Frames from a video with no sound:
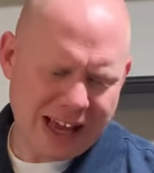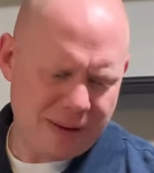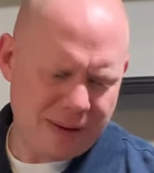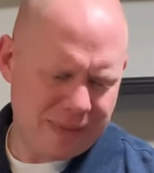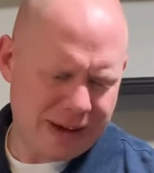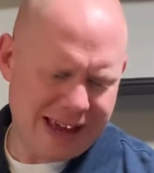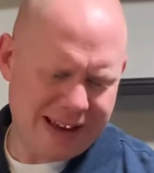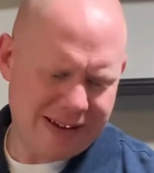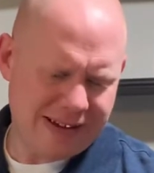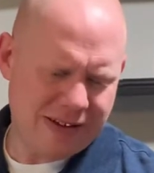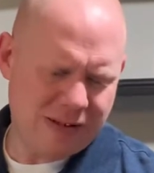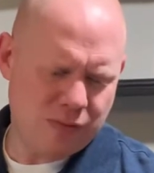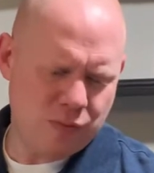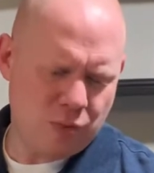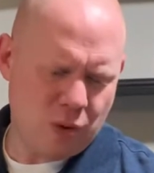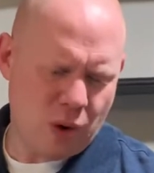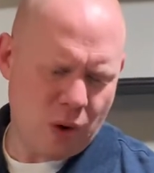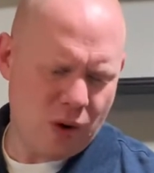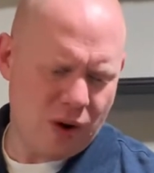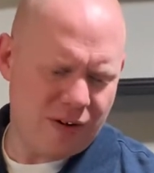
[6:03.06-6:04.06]
I'm getting
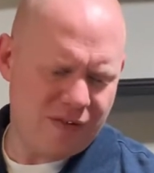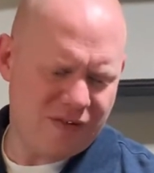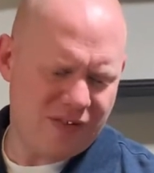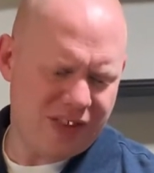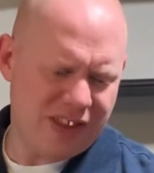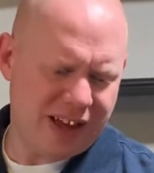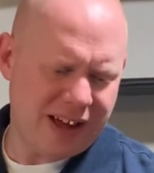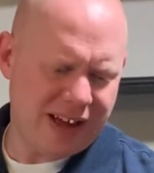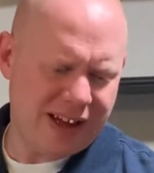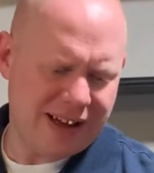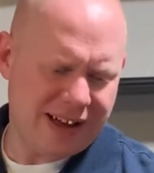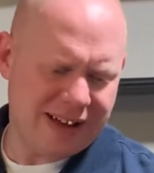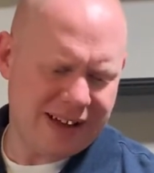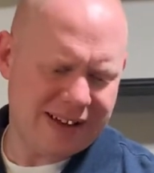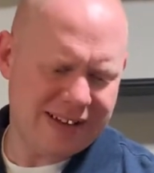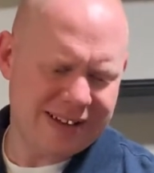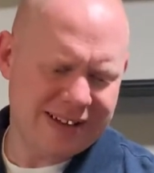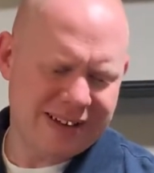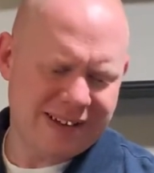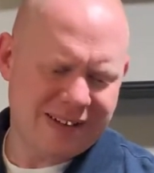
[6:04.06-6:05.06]
more of the,
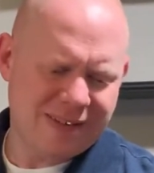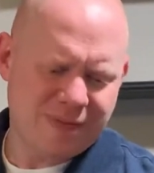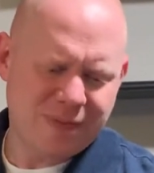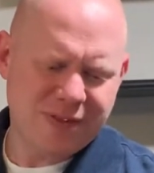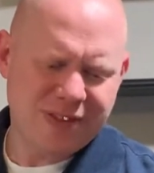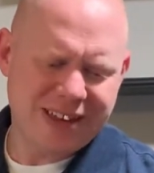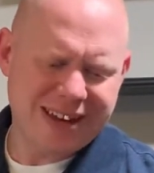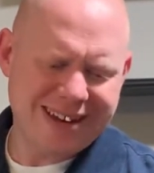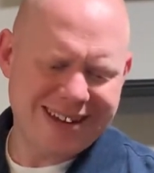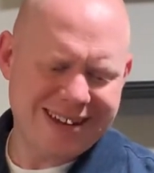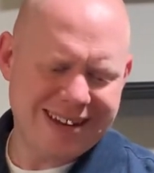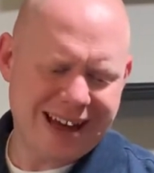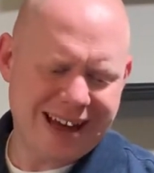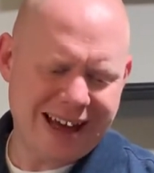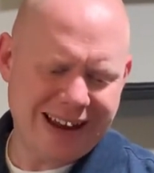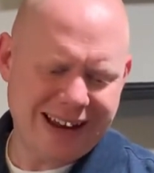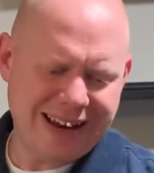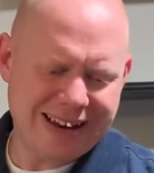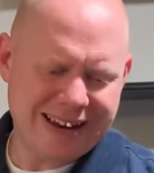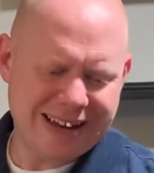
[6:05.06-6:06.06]
the
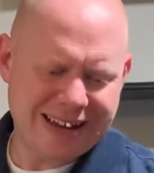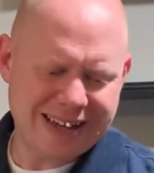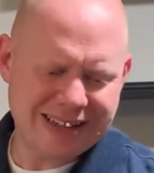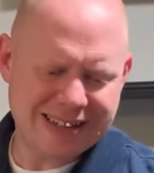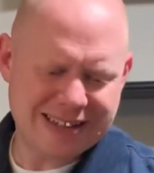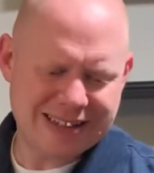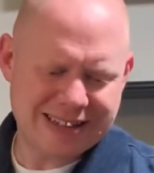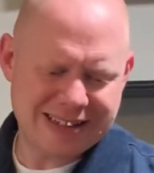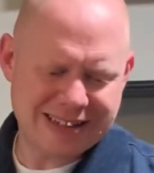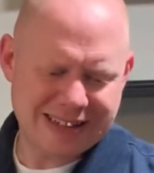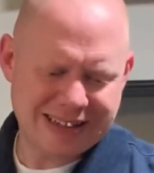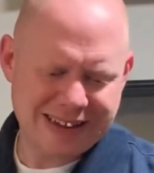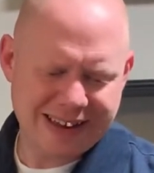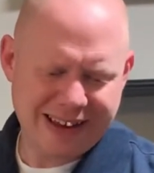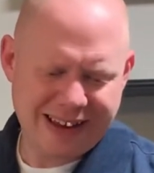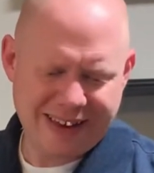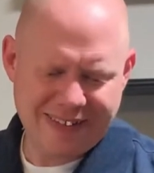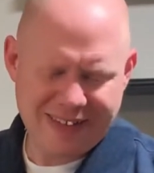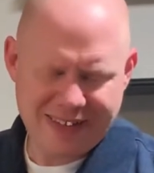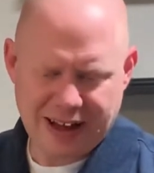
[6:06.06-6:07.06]
nuttiness
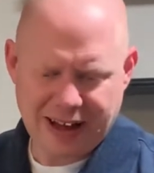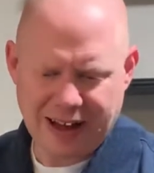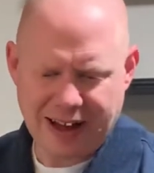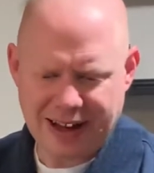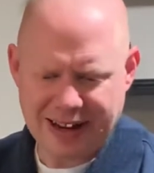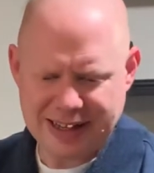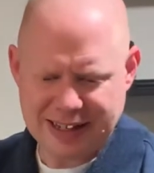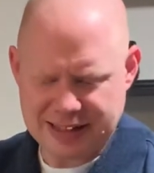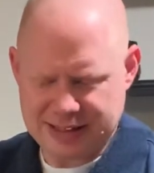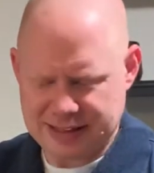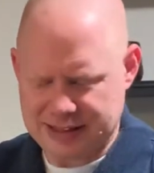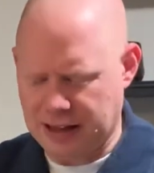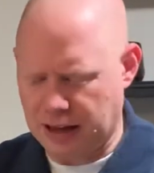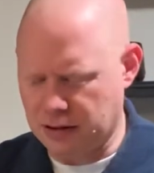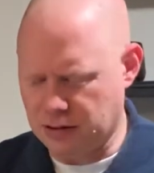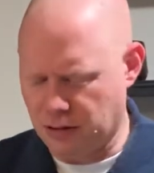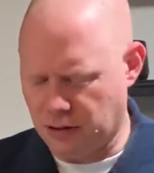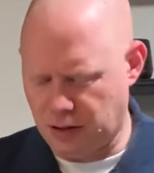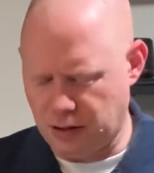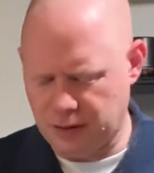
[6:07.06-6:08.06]
and the
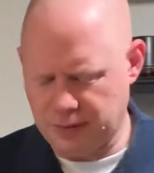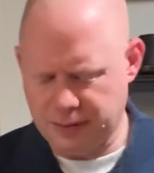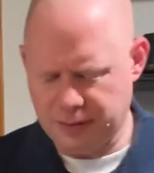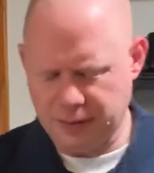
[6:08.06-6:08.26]
honeysuckle.